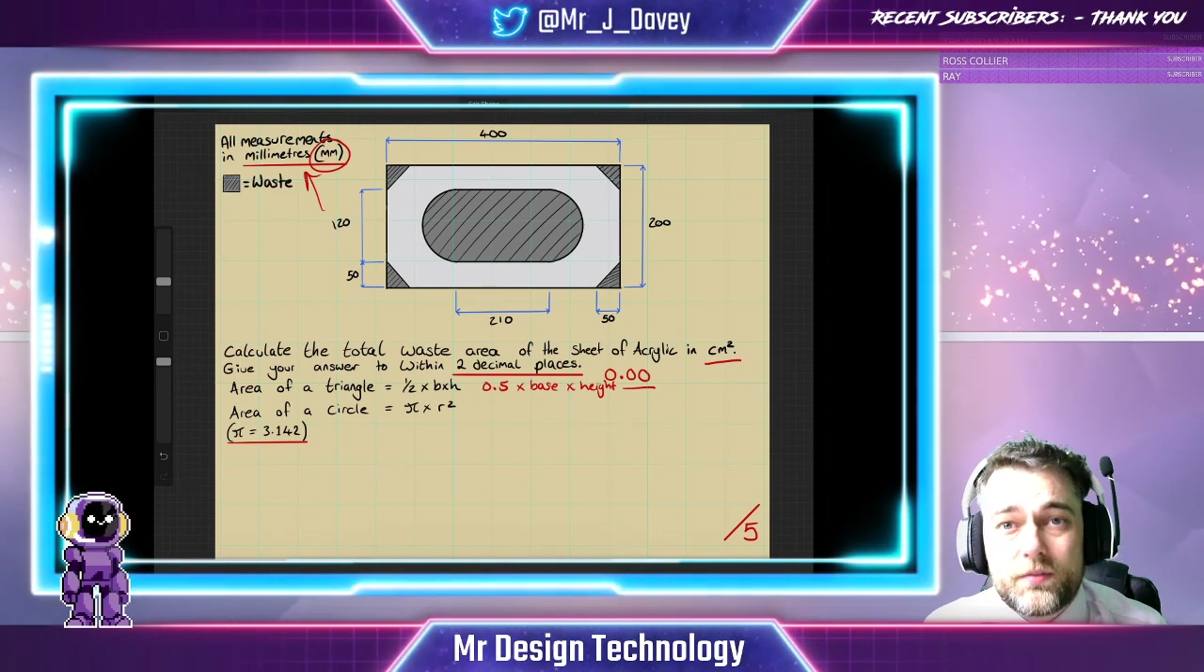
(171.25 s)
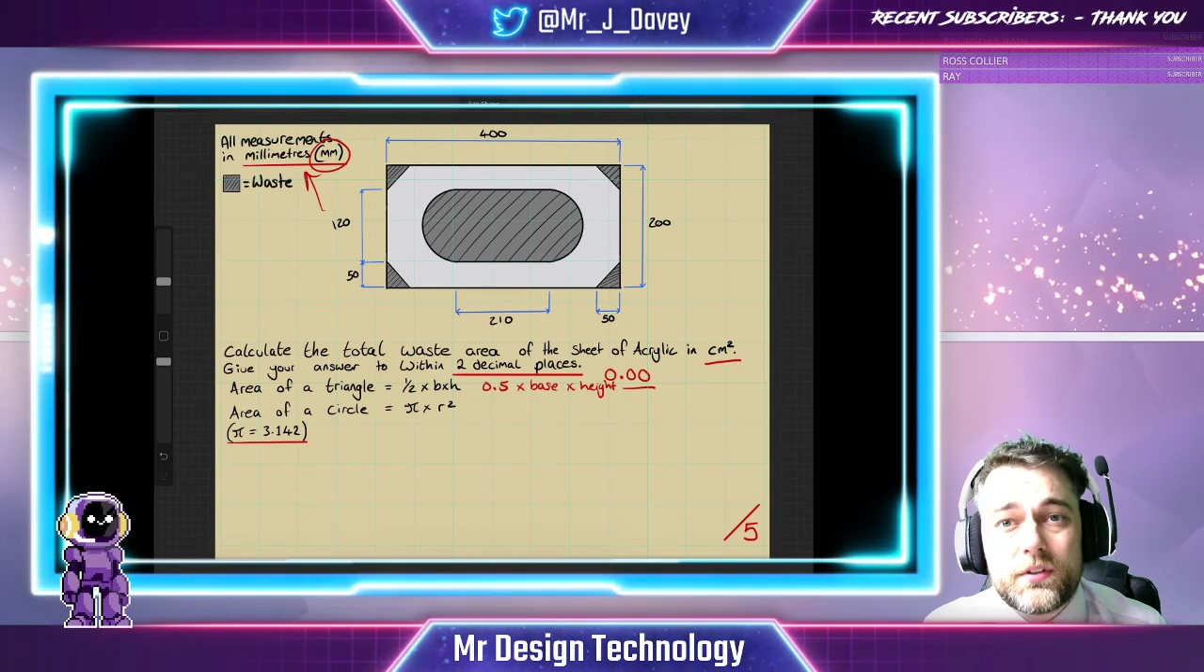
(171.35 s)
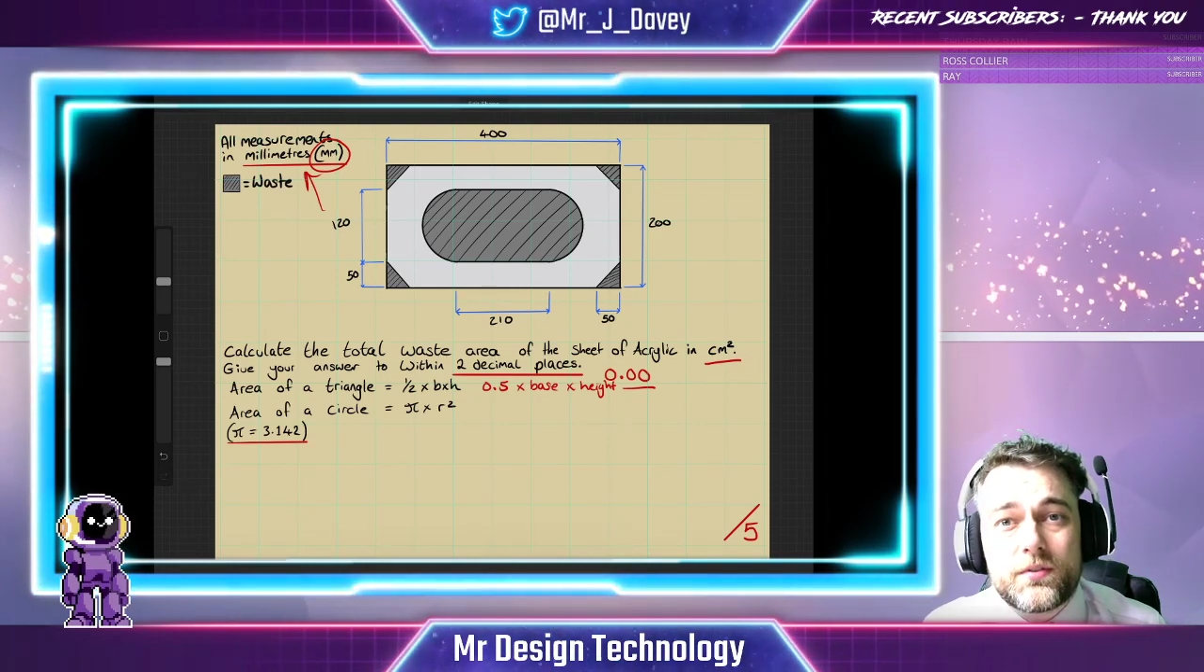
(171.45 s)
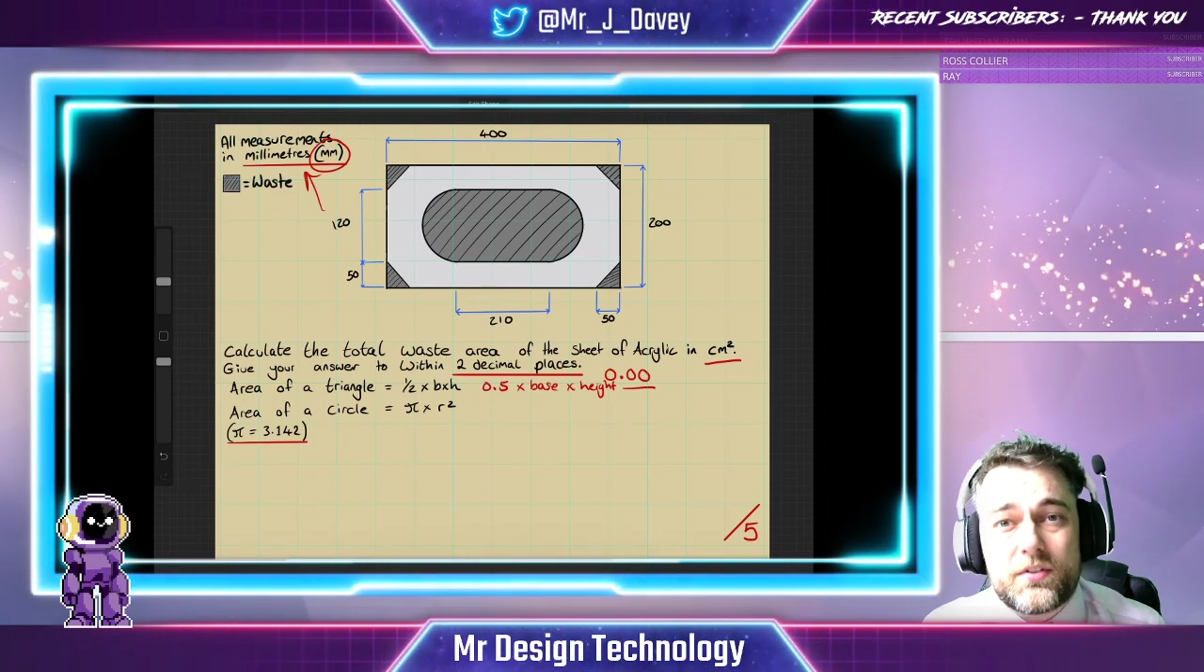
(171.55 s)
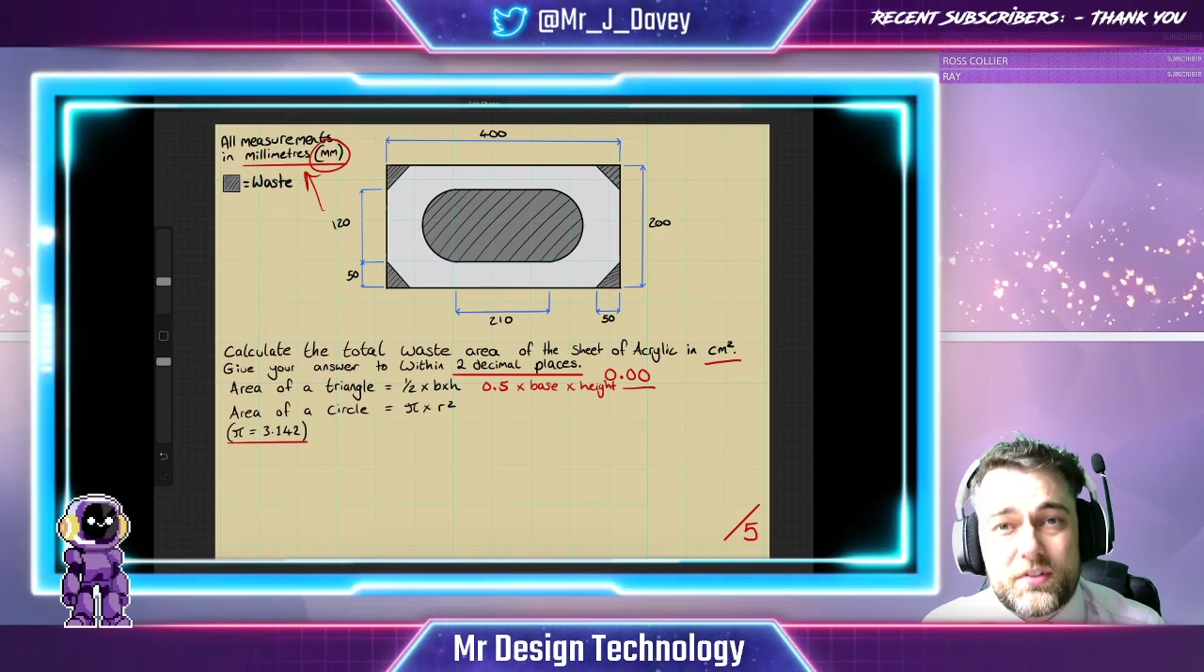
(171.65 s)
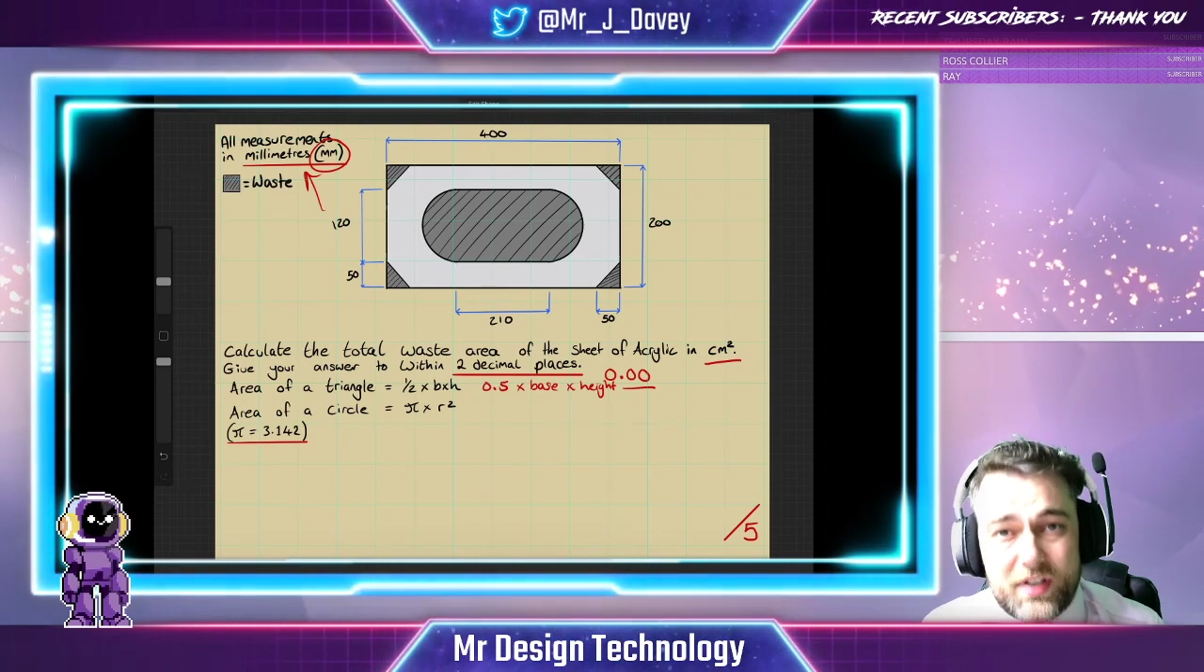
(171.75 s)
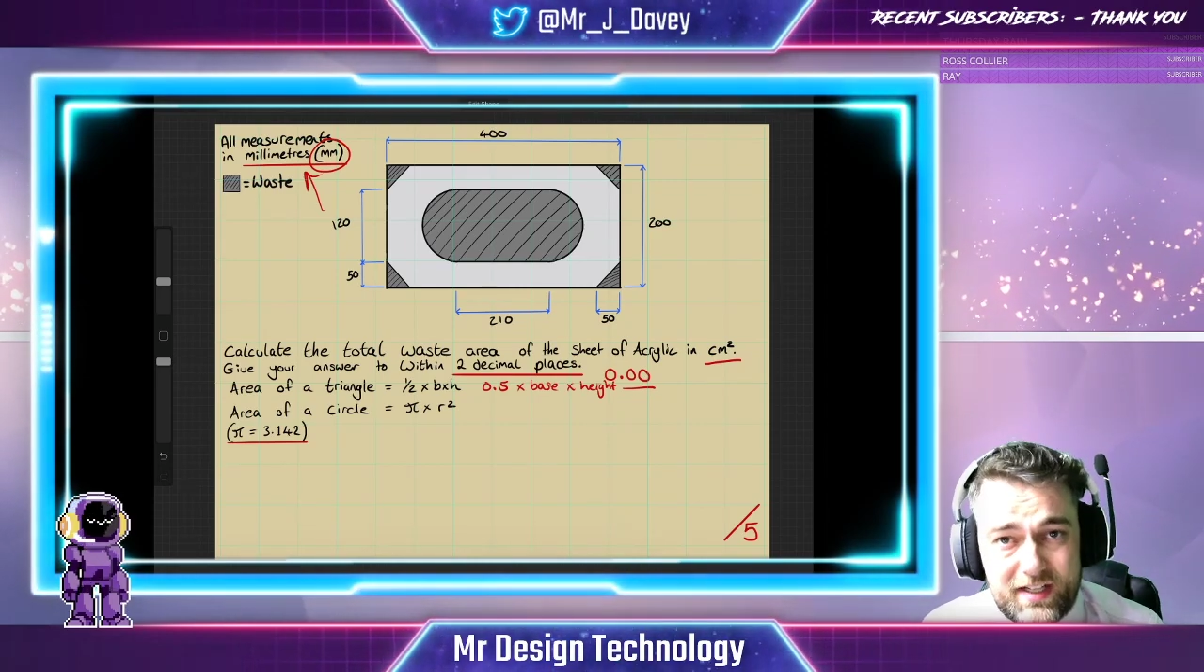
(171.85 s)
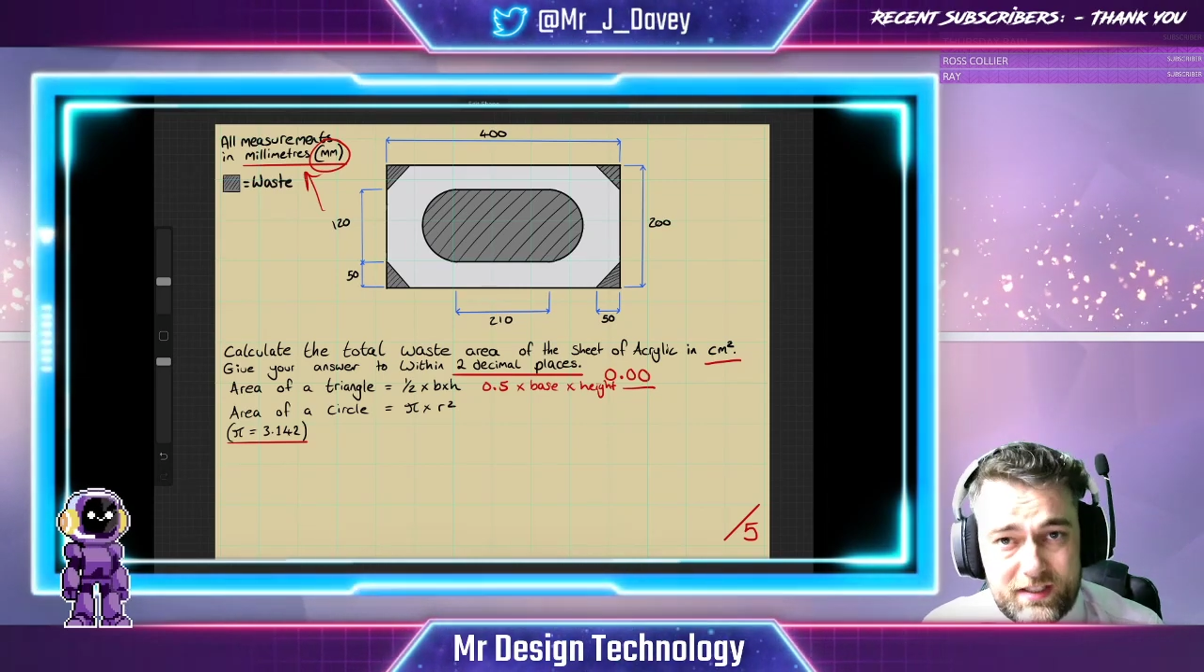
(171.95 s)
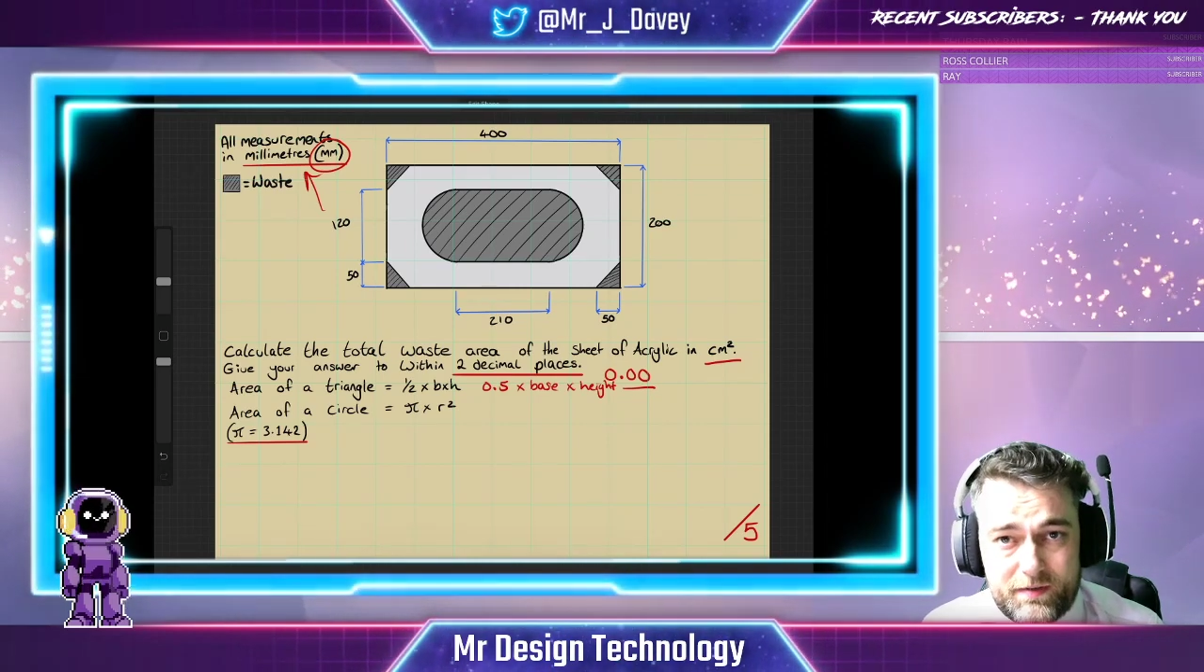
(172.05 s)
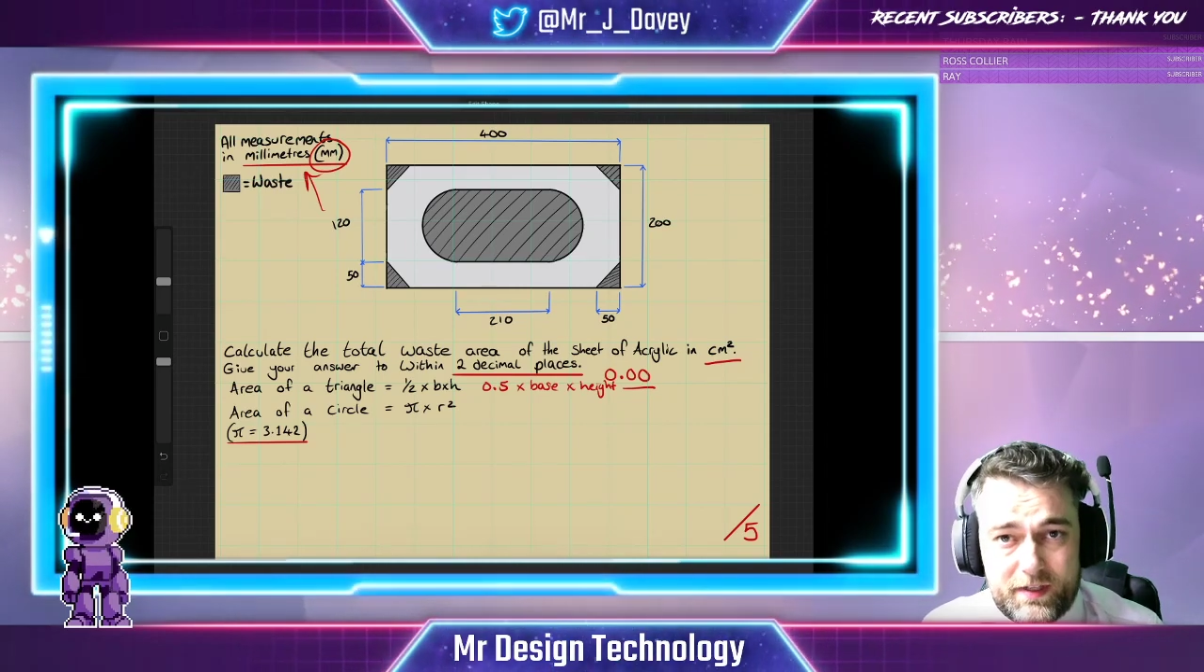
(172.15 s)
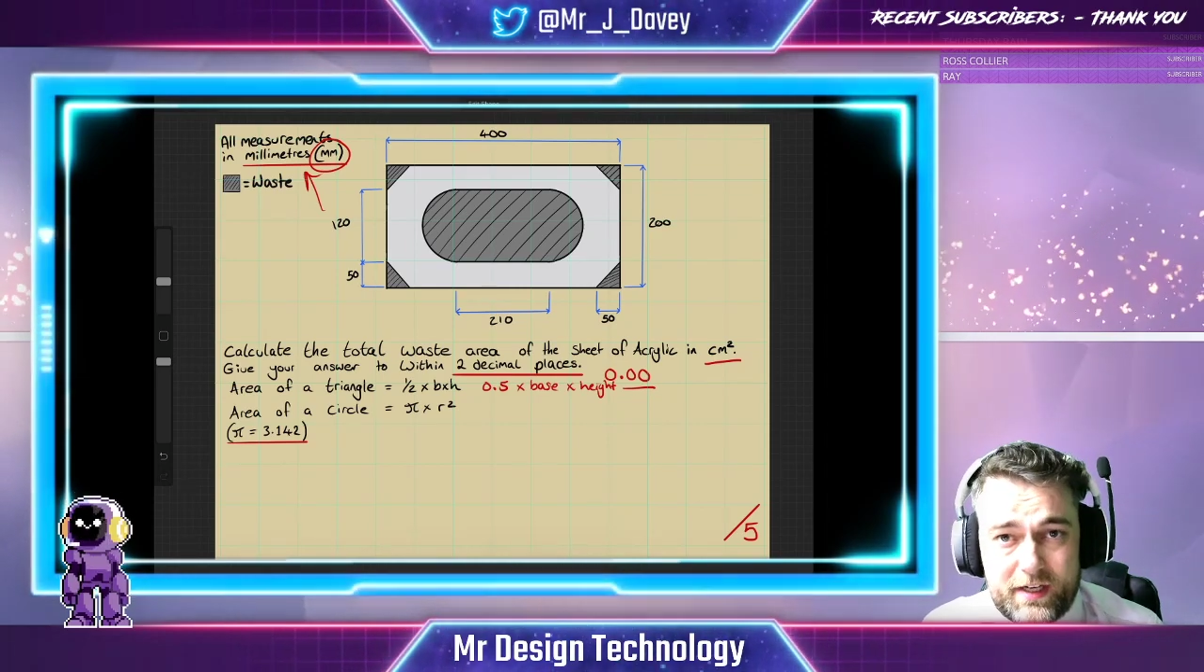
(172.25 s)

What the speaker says: to use the scientific